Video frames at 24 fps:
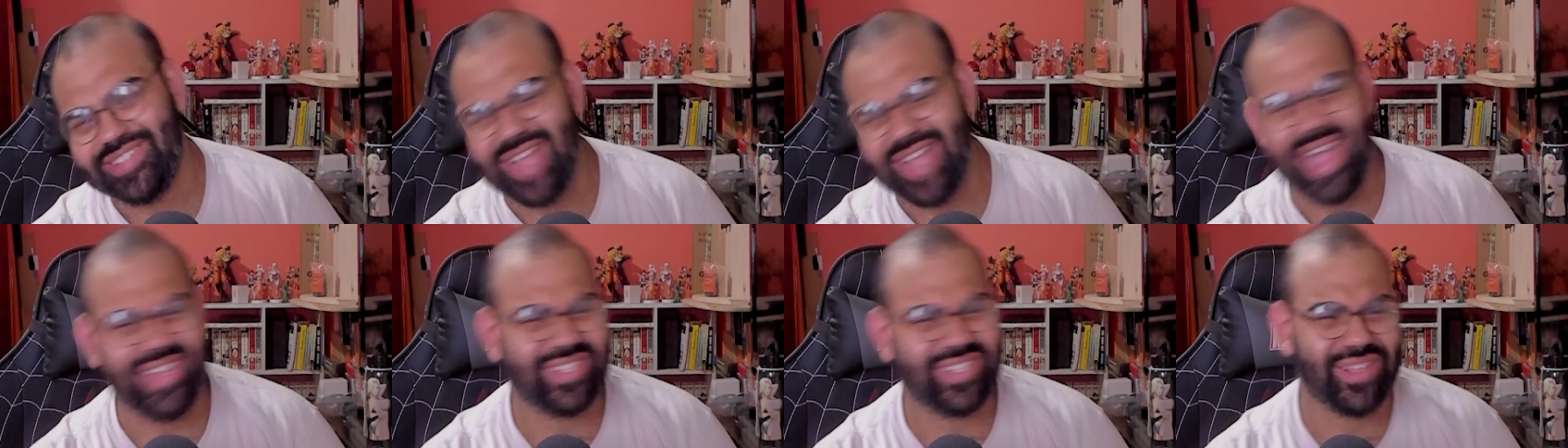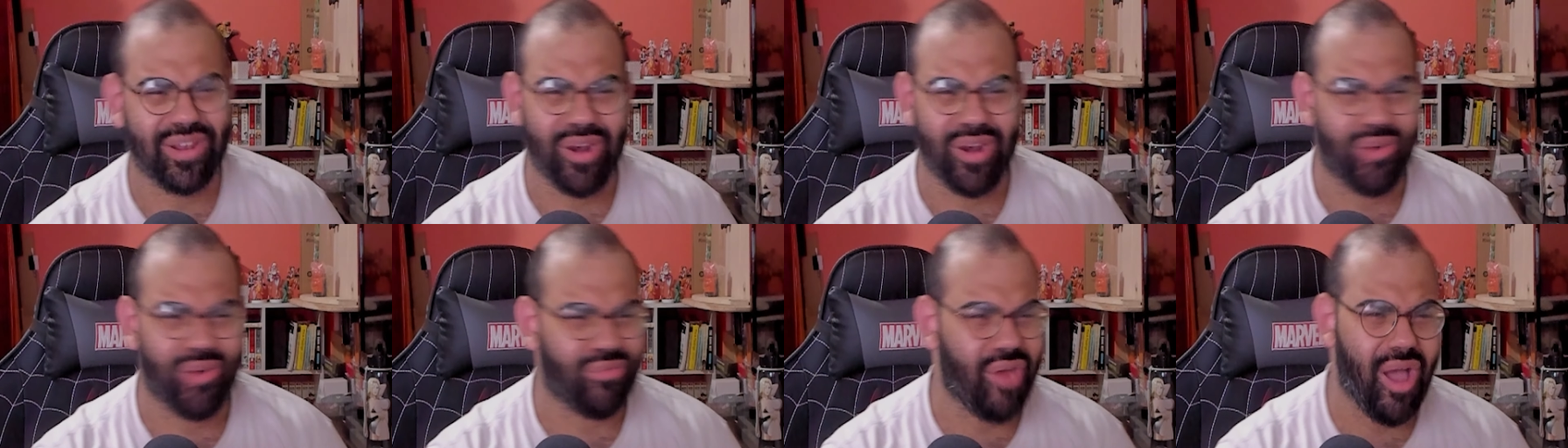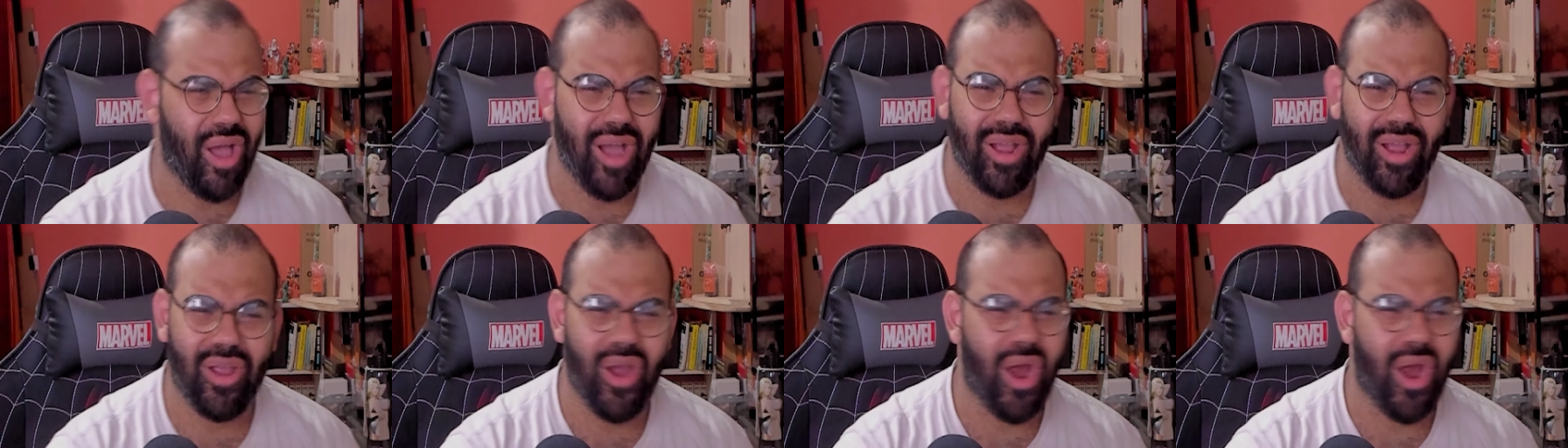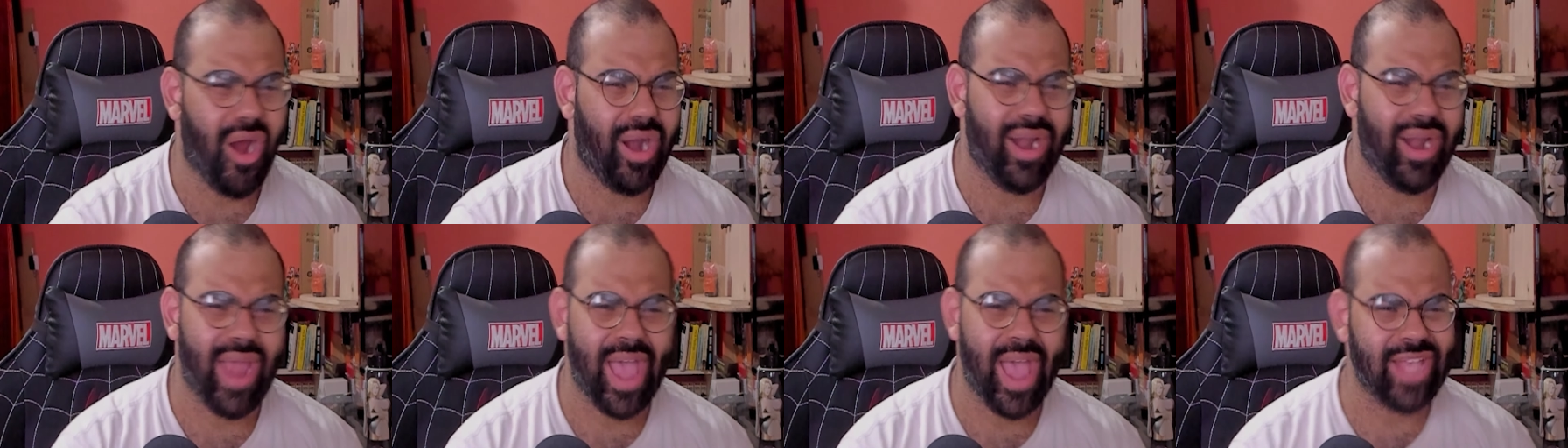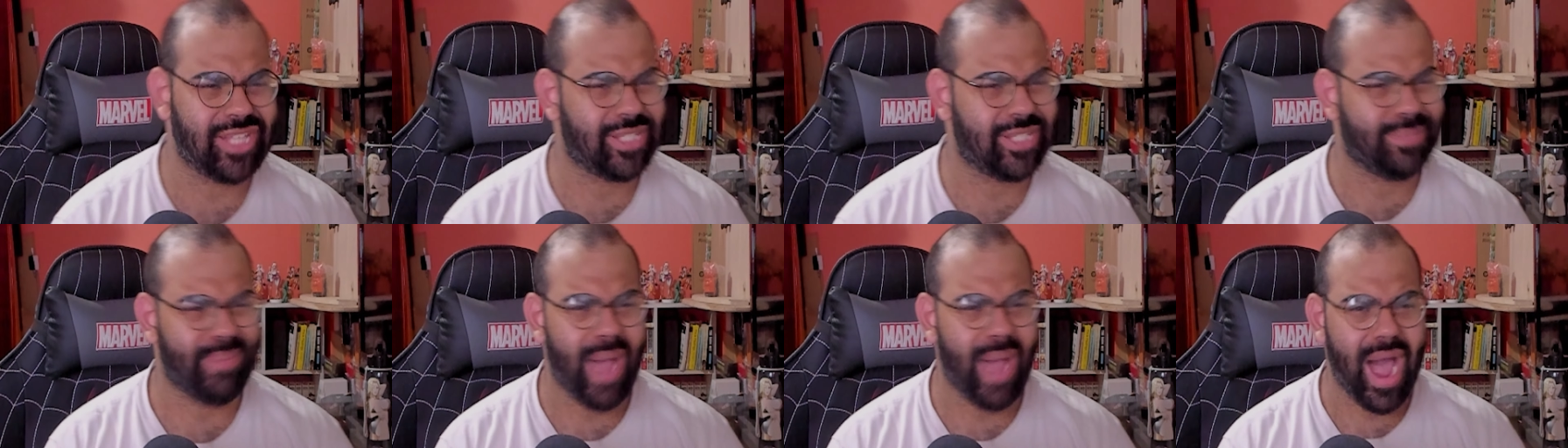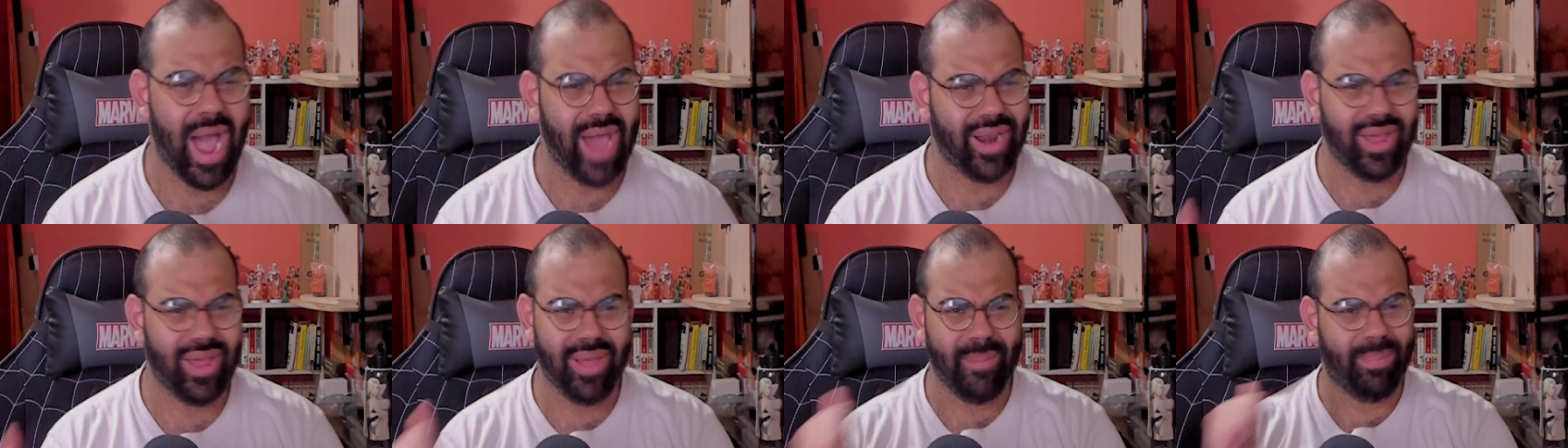That's on a wrong car.
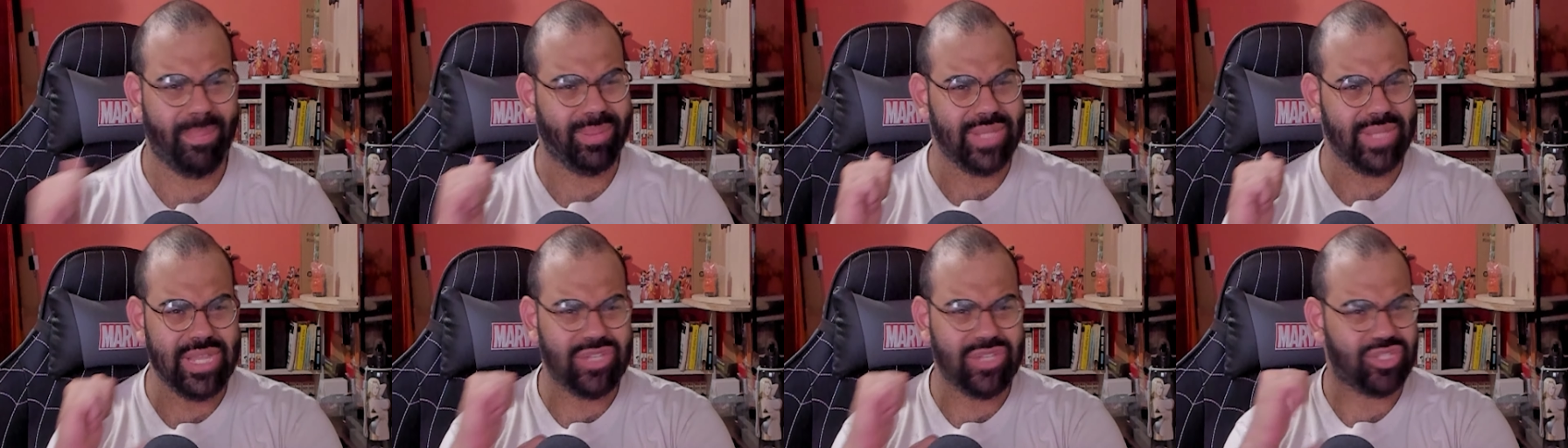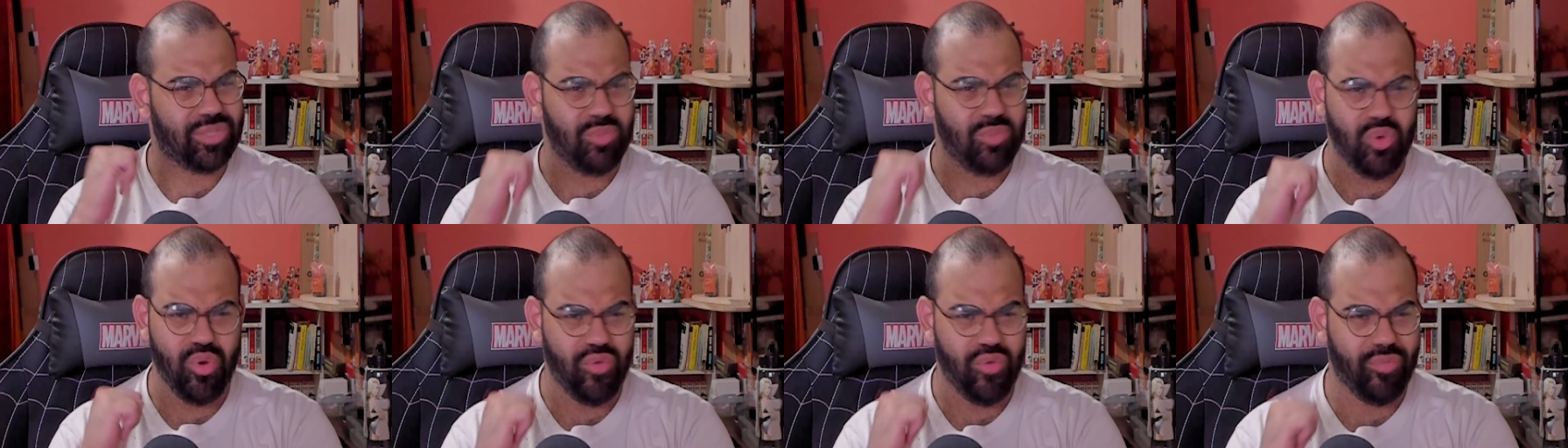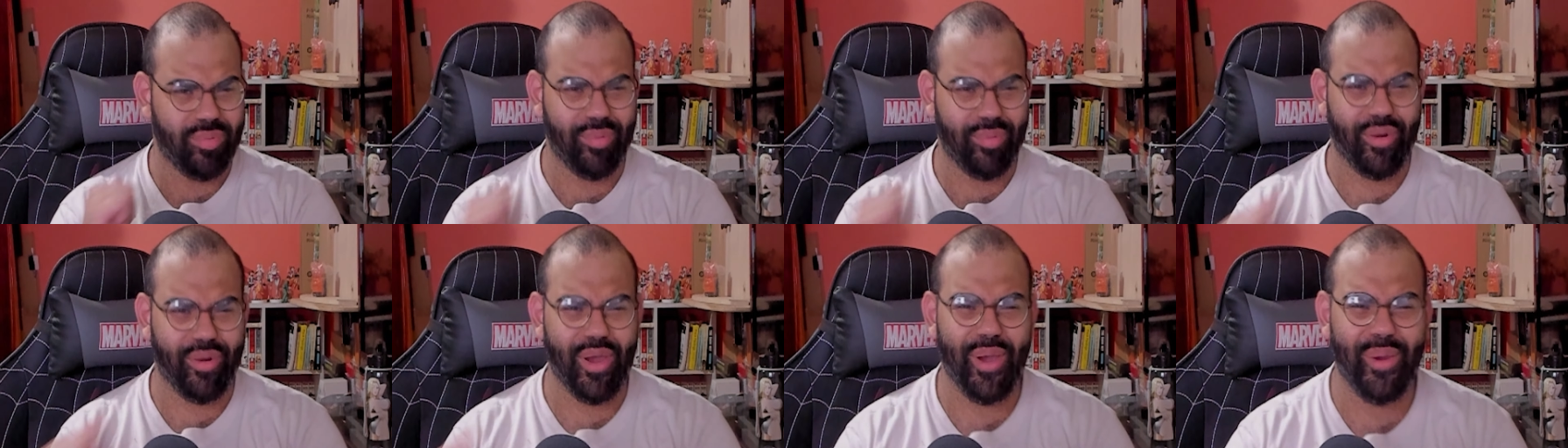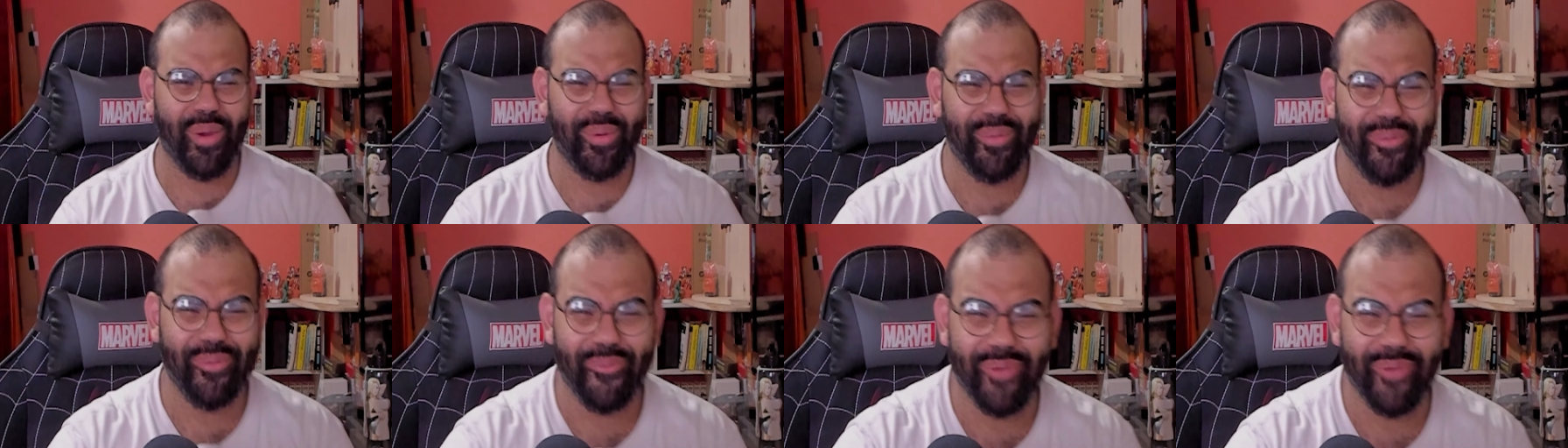Espada bleach move, bro.